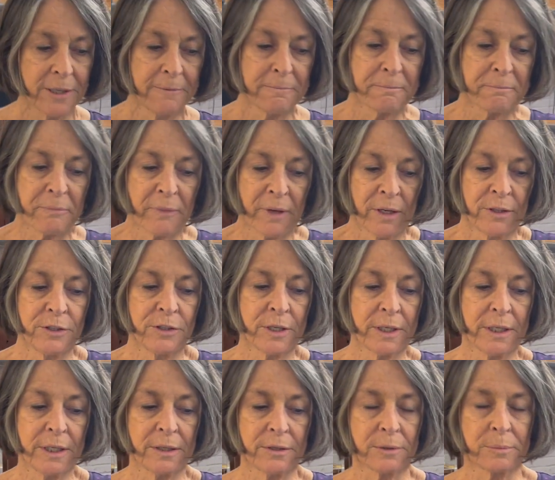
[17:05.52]
Mm -hmm. You
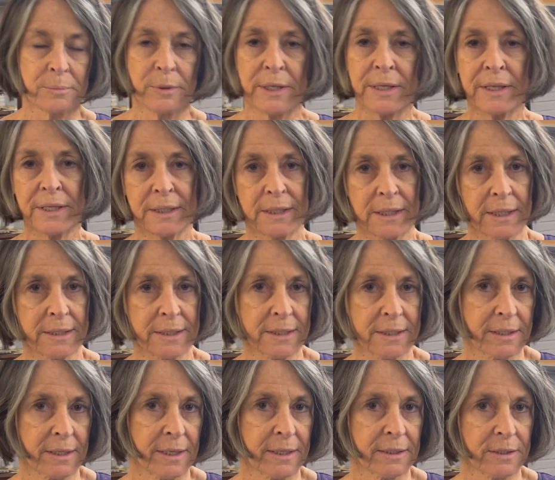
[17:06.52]
can either breathe the
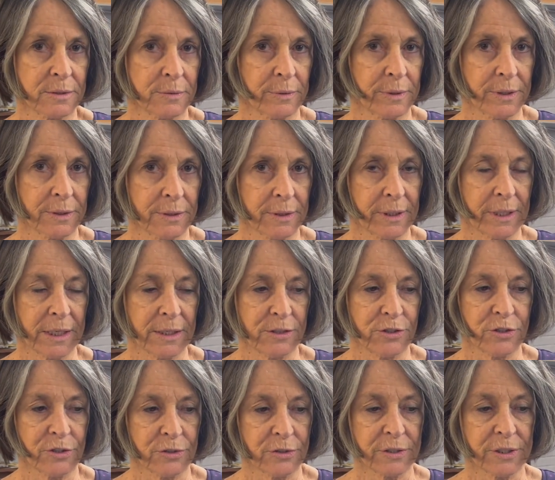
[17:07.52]
dust. That's yeah. one of the
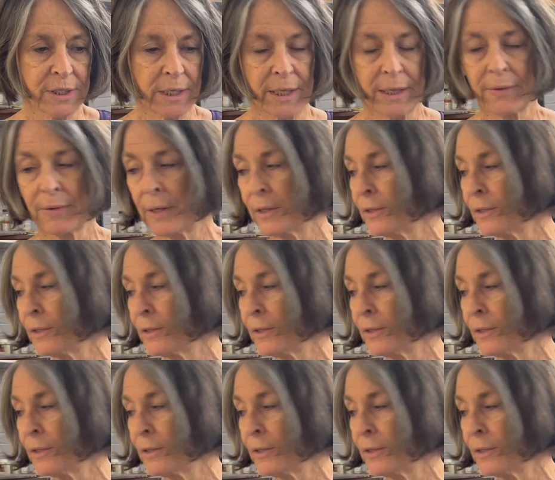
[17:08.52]
dangers, and they